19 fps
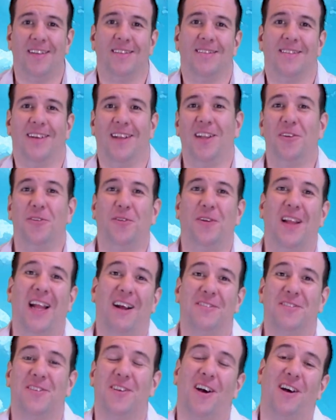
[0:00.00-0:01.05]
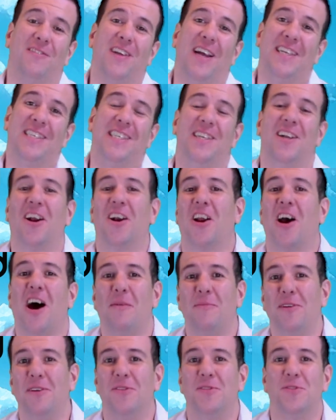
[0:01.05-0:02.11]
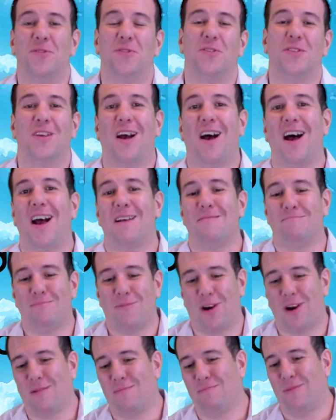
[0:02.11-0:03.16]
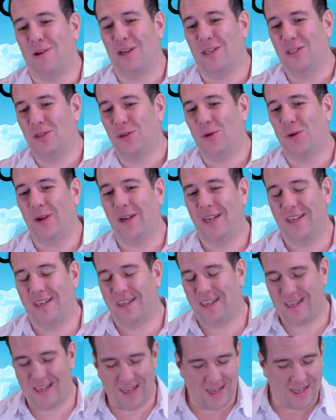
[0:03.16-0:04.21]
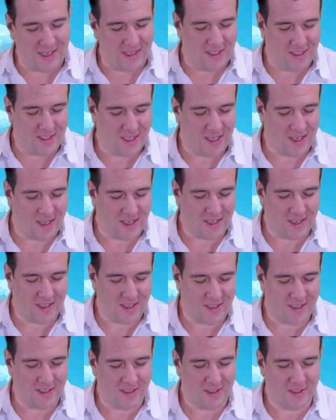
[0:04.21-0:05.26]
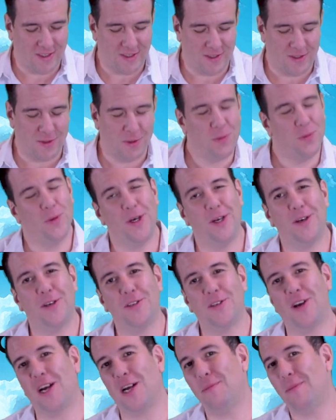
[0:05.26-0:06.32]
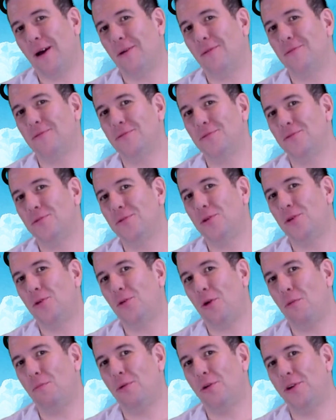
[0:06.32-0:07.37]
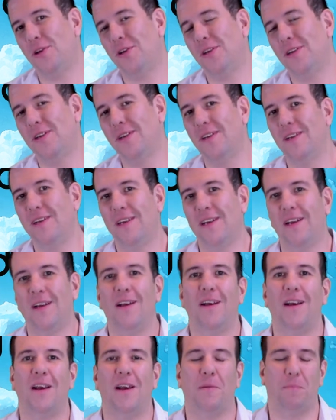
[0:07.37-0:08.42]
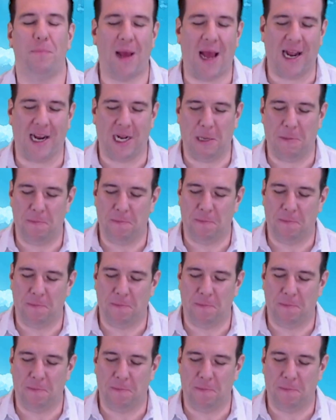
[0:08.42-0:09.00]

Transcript: Hello, CloudSolvedIT.com users. I'm Martin Montoya, and uh, we're here to talk about Chromebook and backup.